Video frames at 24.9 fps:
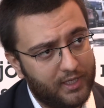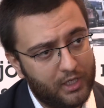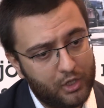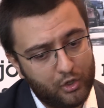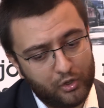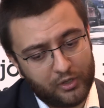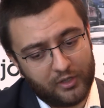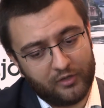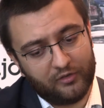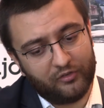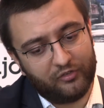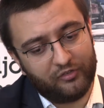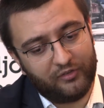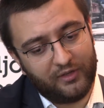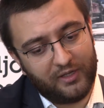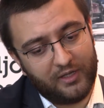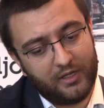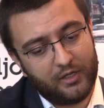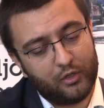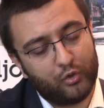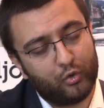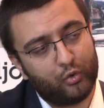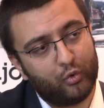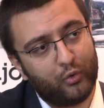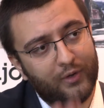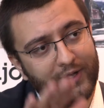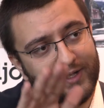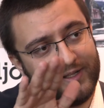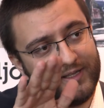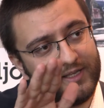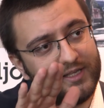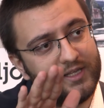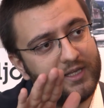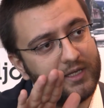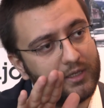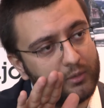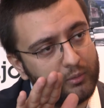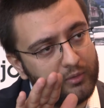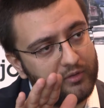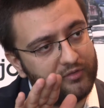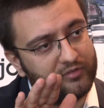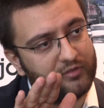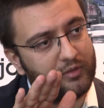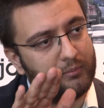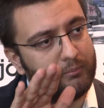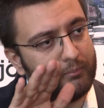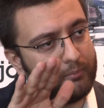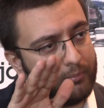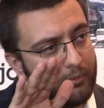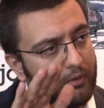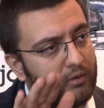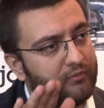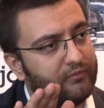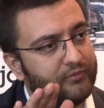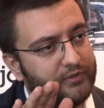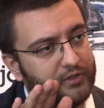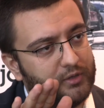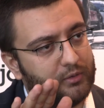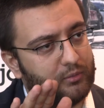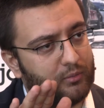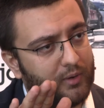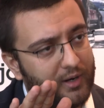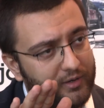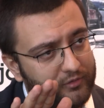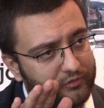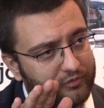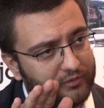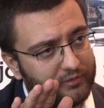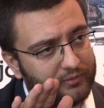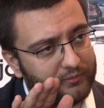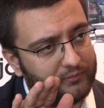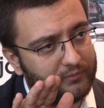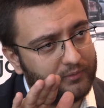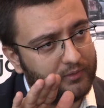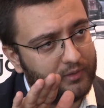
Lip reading: you can see 20 degrees above the horizon.